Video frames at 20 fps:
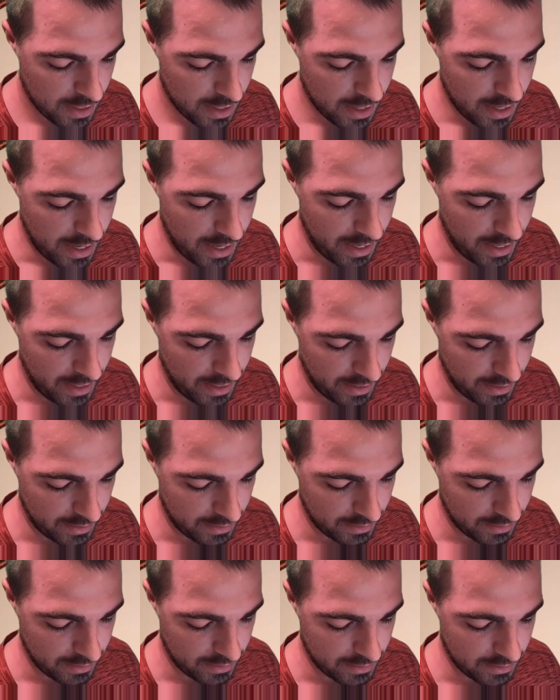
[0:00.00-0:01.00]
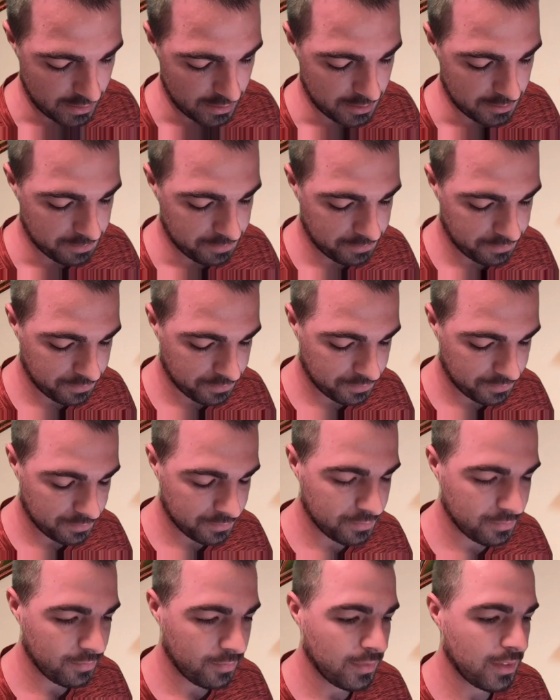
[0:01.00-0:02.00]
And
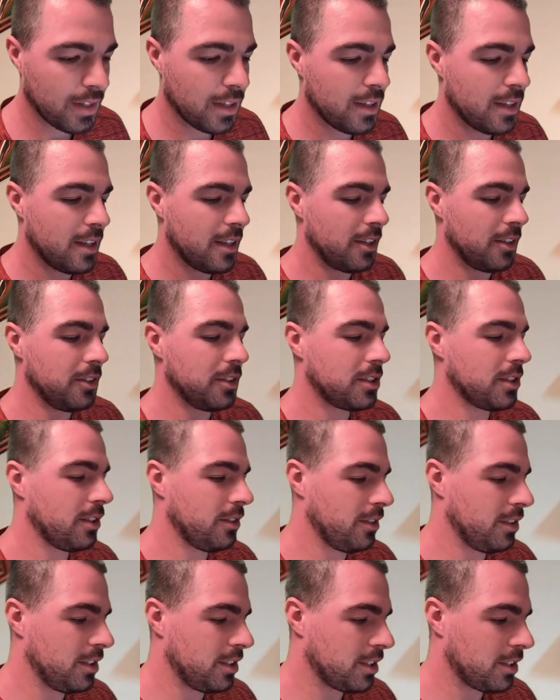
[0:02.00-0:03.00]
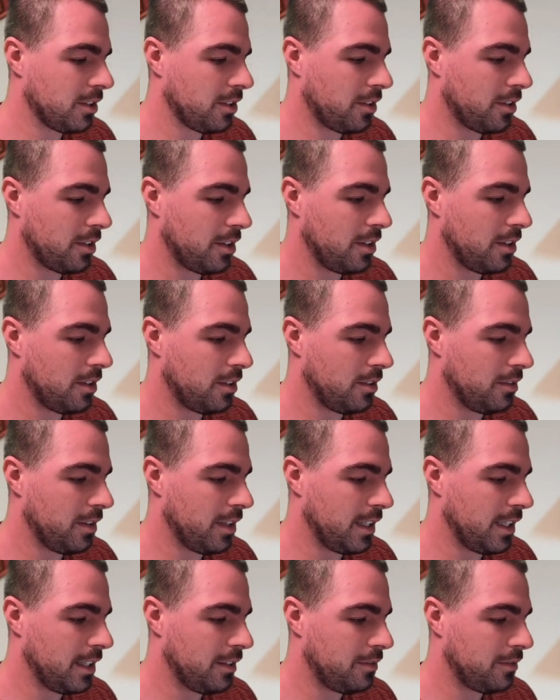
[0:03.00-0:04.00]
you saw this card
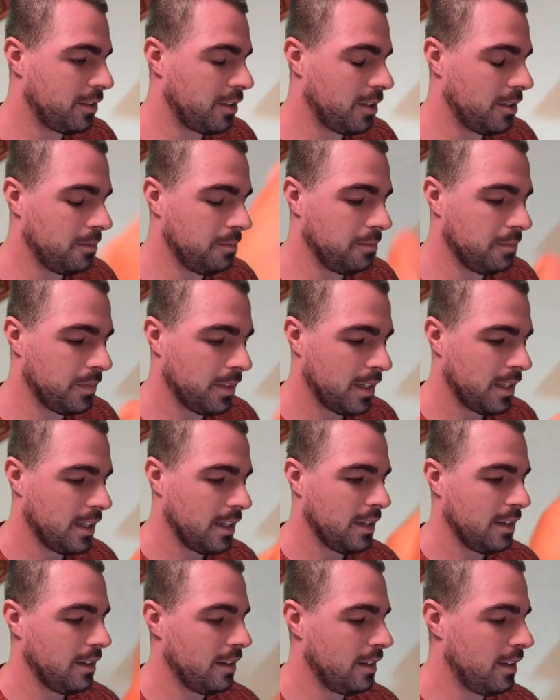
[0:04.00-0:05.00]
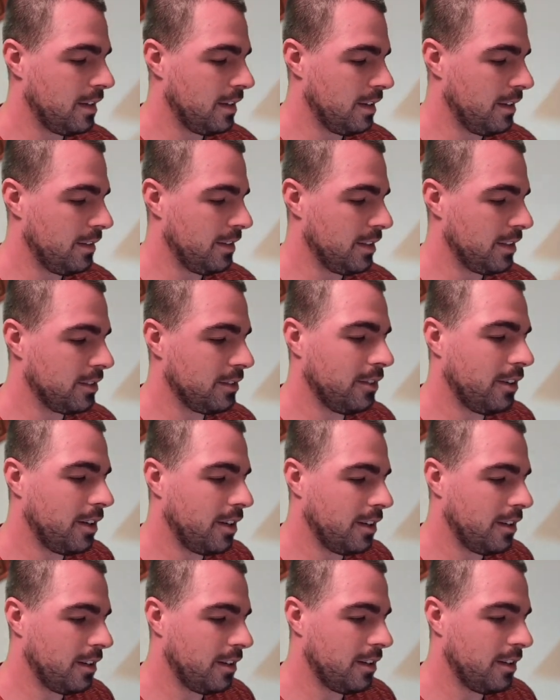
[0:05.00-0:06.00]
already from this
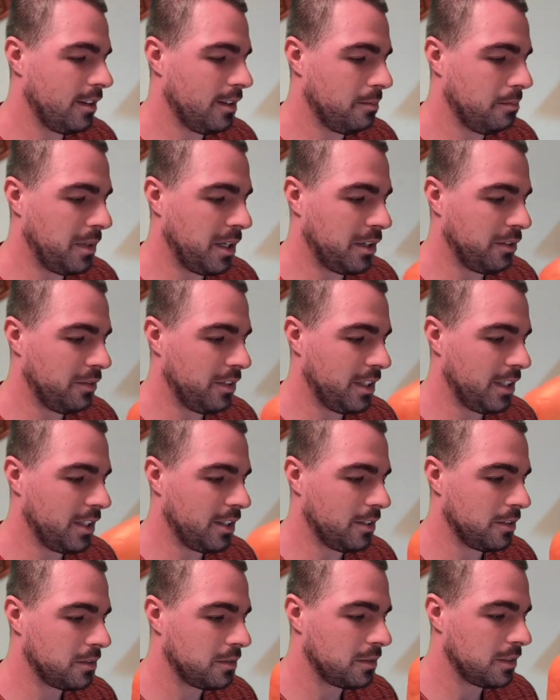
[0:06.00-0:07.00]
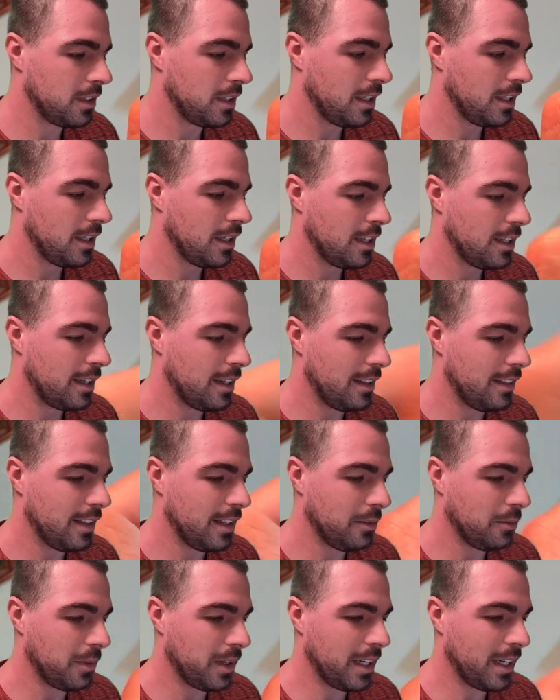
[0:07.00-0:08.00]
lot mail video. And
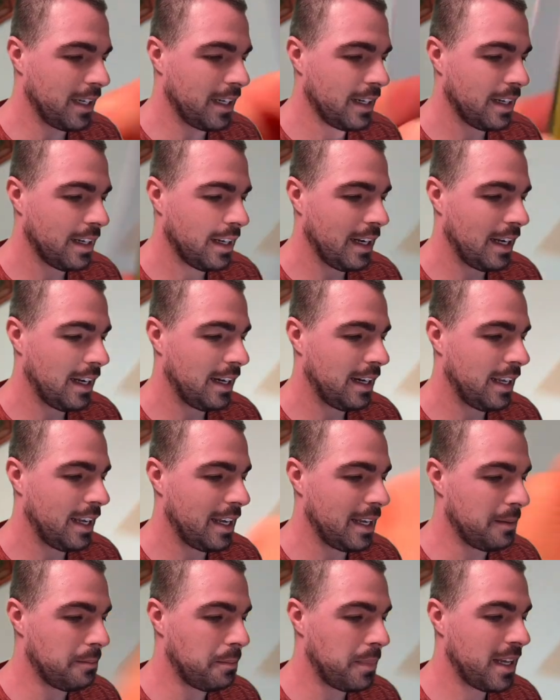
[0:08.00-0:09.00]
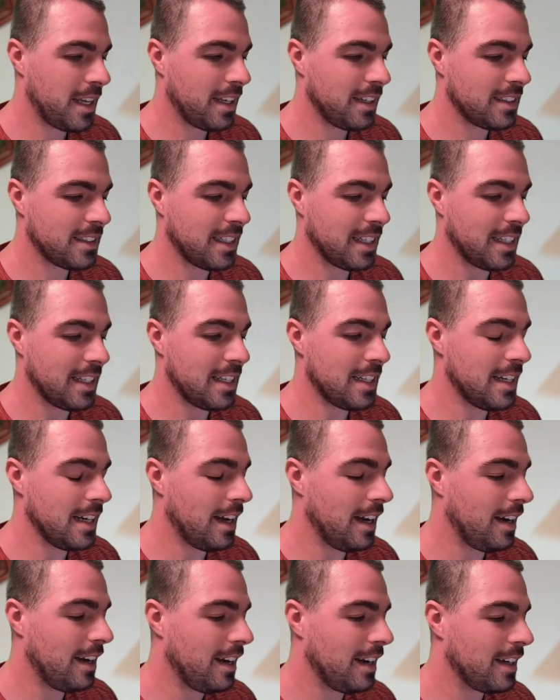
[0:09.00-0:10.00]
then we had a PSA
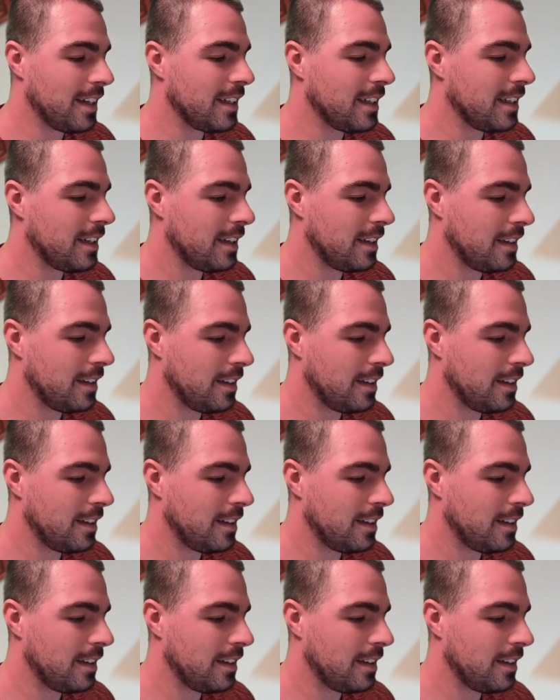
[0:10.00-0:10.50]
9